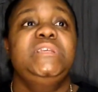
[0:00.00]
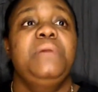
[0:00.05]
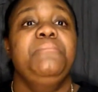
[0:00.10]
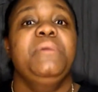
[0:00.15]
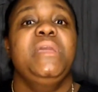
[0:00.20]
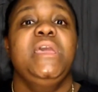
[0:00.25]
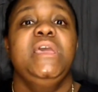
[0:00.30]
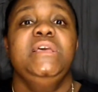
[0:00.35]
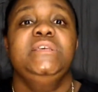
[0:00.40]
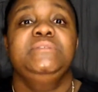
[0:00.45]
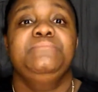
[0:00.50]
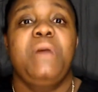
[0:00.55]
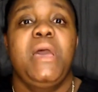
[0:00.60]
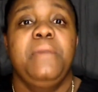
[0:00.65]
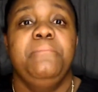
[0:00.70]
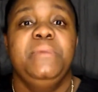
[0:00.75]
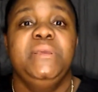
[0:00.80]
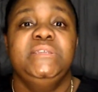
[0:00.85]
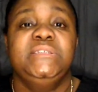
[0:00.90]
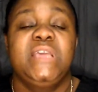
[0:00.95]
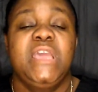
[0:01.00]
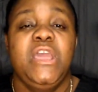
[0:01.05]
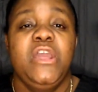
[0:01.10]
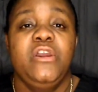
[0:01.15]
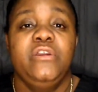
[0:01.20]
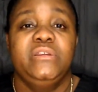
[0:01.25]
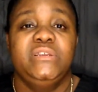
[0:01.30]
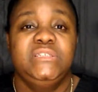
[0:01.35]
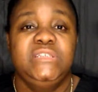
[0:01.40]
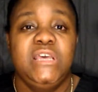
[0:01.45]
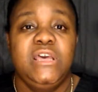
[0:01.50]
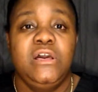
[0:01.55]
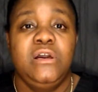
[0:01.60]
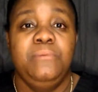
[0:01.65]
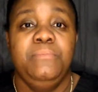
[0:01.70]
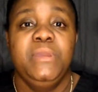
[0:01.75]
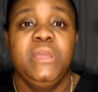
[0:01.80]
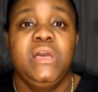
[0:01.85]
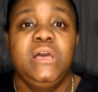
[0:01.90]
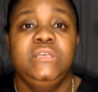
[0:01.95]
kids might be scared to
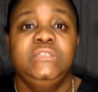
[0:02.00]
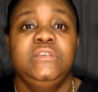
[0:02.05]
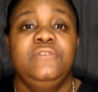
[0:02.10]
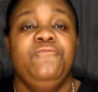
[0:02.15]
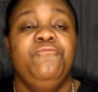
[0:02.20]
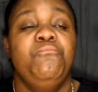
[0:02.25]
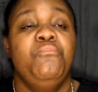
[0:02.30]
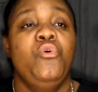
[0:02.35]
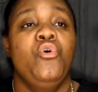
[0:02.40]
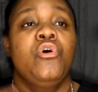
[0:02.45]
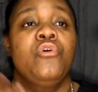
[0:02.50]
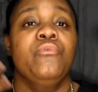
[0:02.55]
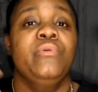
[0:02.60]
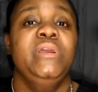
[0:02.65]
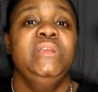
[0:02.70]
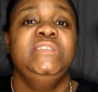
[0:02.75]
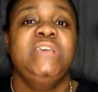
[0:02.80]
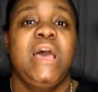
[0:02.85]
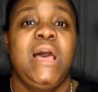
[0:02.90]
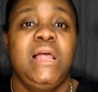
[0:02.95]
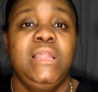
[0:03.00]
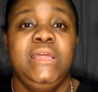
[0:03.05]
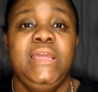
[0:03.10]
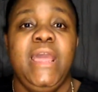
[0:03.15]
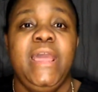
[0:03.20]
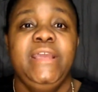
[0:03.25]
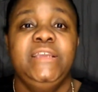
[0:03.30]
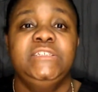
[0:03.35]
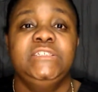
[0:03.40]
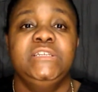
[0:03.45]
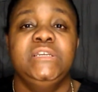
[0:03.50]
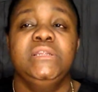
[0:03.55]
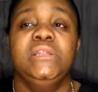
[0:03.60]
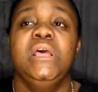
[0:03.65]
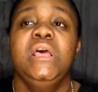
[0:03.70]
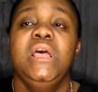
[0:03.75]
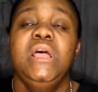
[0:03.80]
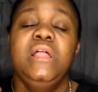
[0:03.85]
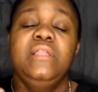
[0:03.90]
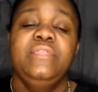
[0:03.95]
tell because of more retaliation.
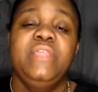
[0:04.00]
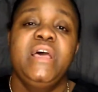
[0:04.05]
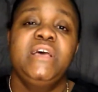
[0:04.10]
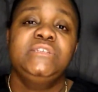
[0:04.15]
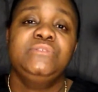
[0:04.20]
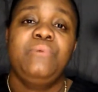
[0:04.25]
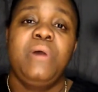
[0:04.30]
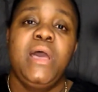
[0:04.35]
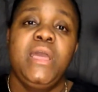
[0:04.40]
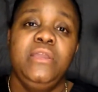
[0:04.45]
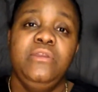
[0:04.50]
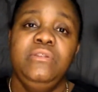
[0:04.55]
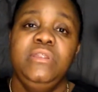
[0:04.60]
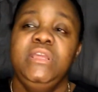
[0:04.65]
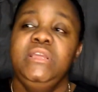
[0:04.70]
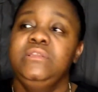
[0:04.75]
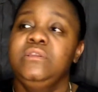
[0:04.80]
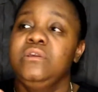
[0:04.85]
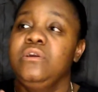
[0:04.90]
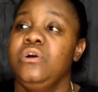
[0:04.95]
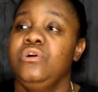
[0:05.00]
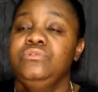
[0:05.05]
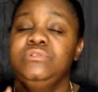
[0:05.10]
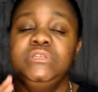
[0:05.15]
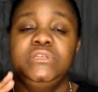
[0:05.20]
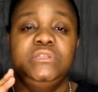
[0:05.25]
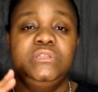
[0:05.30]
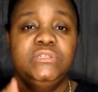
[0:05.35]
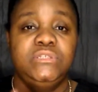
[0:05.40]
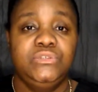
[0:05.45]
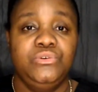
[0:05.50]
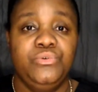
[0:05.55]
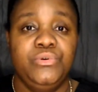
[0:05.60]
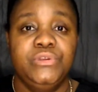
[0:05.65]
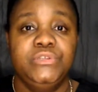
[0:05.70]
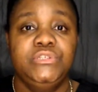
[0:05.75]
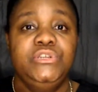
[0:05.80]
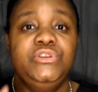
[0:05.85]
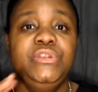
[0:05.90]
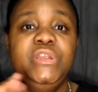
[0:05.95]
That's why you need to go to the
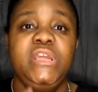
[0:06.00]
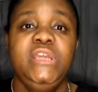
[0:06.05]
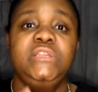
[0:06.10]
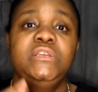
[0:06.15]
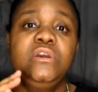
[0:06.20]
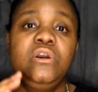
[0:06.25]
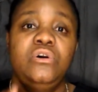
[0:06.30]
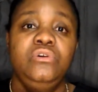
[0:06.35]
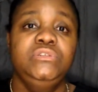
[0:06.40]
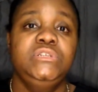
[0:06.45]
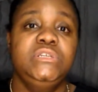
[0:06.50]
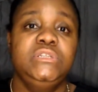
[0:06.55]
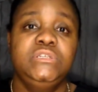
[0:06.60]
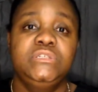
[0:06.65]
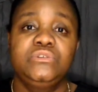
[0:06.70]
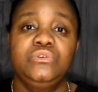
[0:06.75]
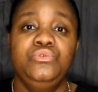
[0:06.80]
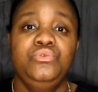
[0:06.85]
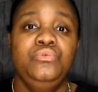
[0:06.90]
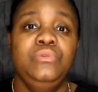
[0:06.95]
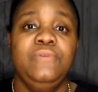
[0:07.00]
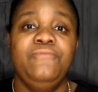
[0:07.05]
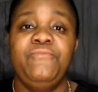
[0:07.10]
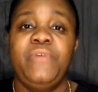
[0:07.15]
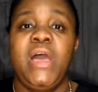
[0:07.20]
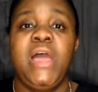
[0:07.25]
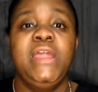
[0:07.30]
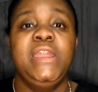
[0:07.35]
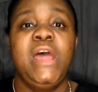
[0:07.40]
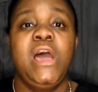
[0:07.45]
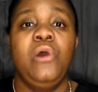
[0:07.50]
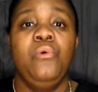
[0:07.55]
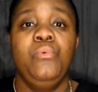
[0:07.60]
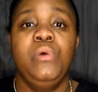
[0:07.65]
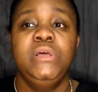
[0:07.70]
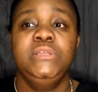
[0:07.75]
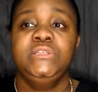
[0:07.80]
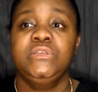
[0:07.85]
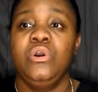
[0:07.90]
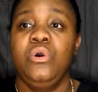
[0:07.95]
source. You need to go to the school and find out
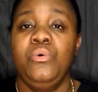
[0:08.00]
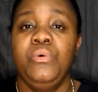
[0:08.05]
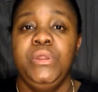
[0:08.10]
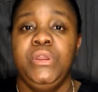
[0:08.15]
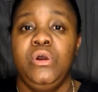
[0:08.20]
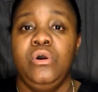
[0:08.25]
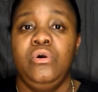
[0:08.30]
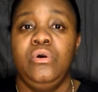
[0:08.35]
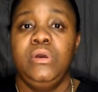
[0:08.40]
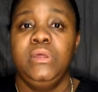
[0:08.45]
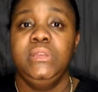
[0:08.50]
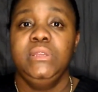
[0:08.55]
what's going on.